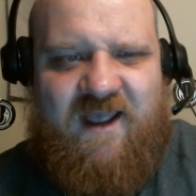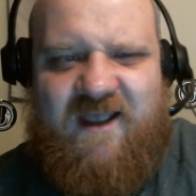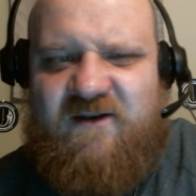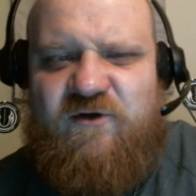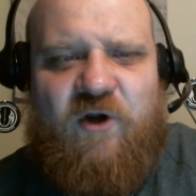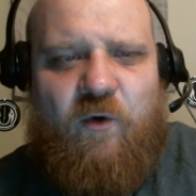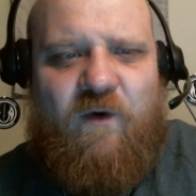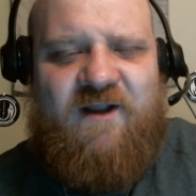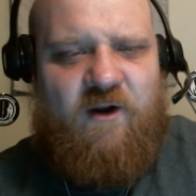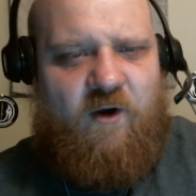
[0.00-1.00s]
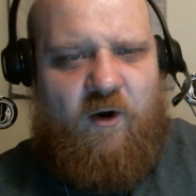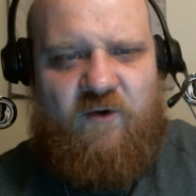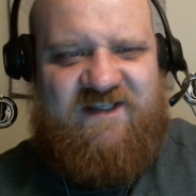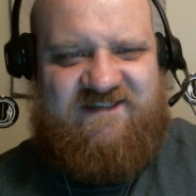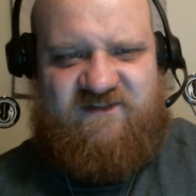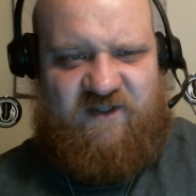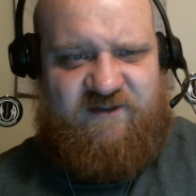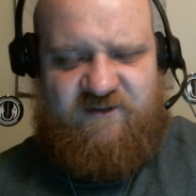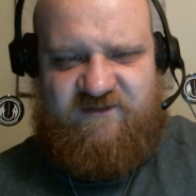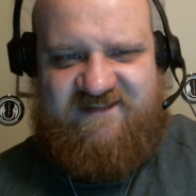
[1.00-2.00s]
And you know what? All these
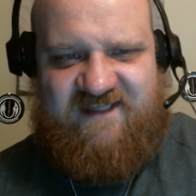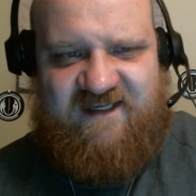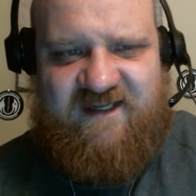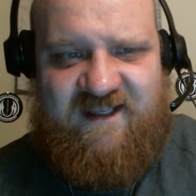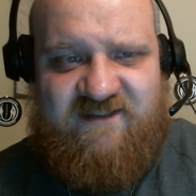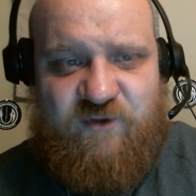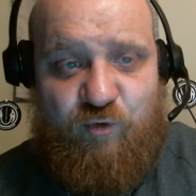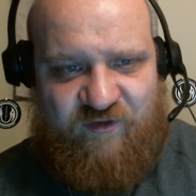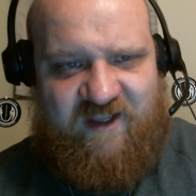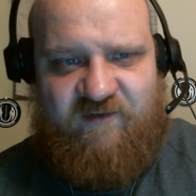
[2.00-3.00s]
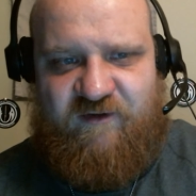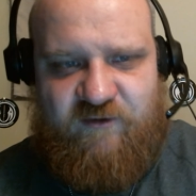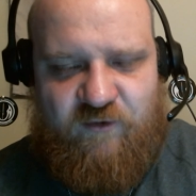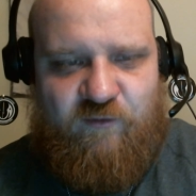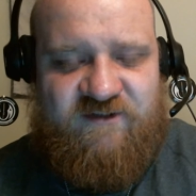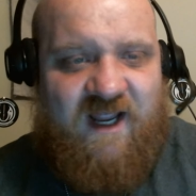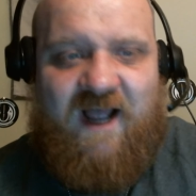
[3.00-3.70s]
thunder skinheads who think they're Norse,